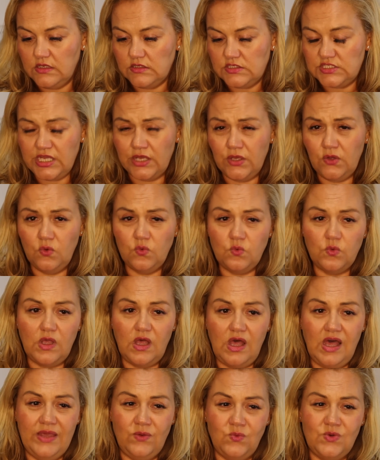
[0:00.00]
So
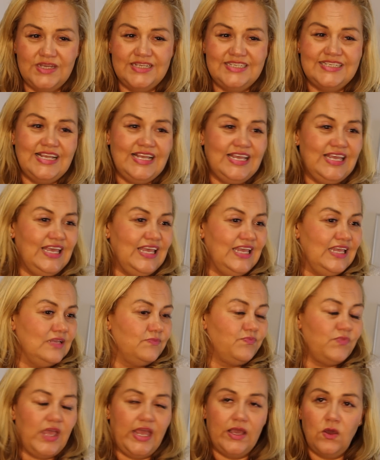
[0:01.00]
I would
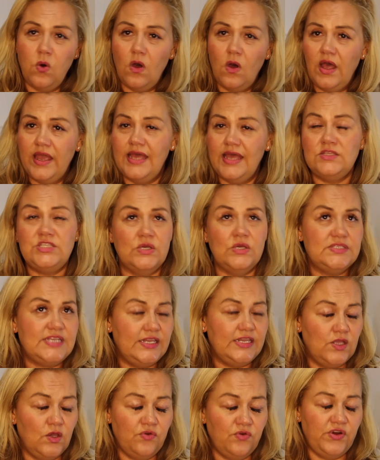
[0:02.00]
inquire, don't
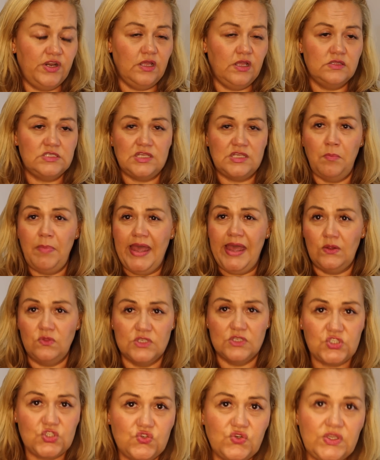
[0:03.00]
take no for an answer, pound
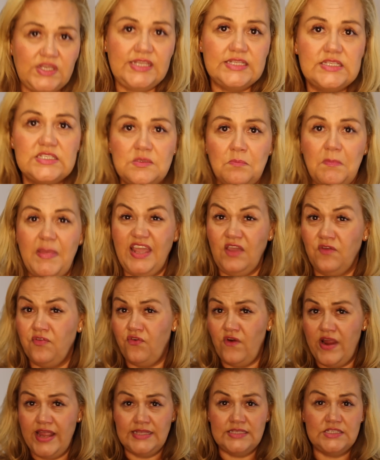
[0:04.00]
the streets, make
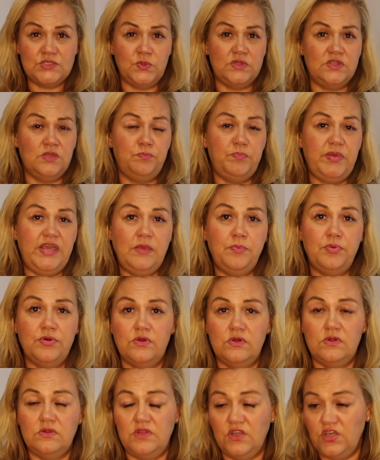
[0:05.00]
friends with the
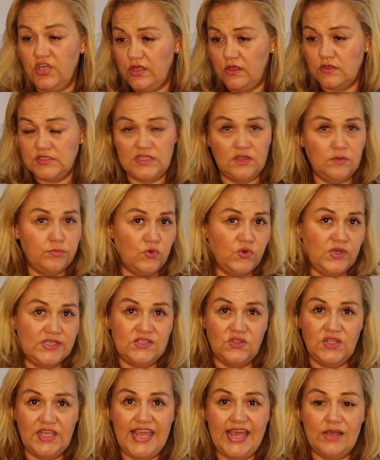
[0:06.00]
people, the girls and the boys
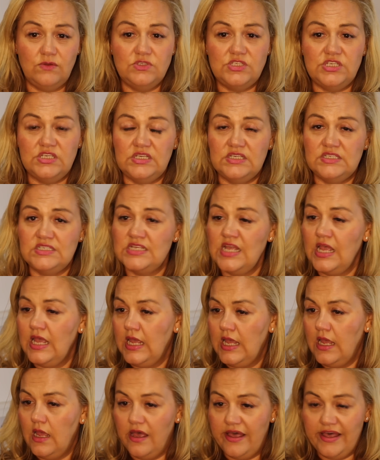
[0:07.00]
on the counters,
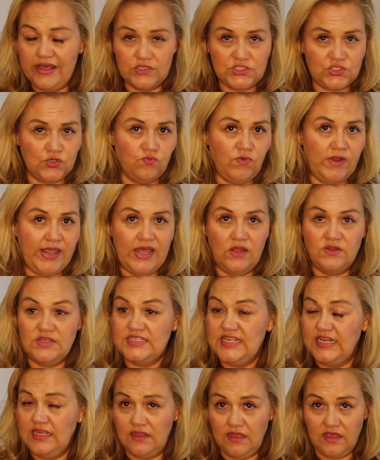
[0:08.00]
ask around,
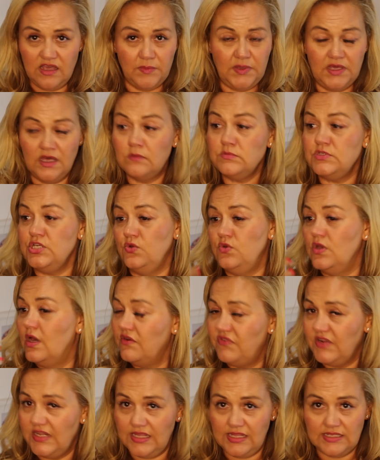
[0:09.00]
is anything coming up? Do you know
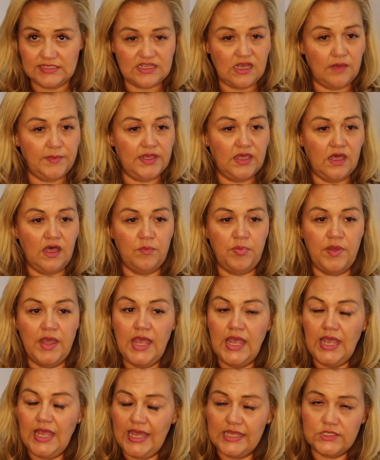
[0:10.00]
if anything's coming up?
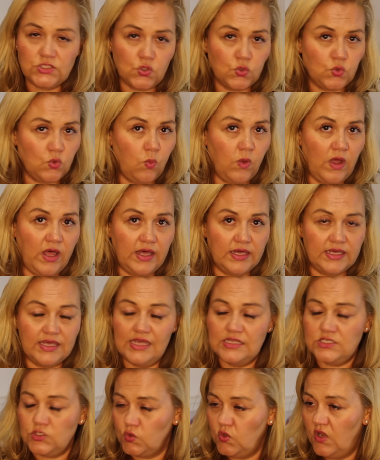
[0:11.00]
It's all work,
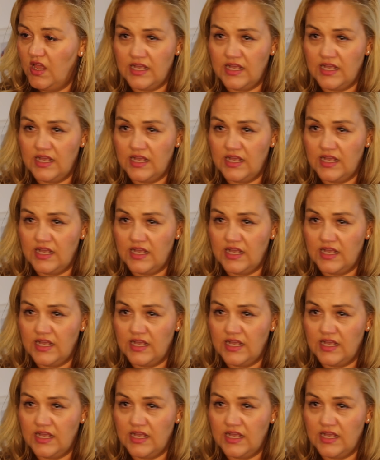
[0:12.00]
it's all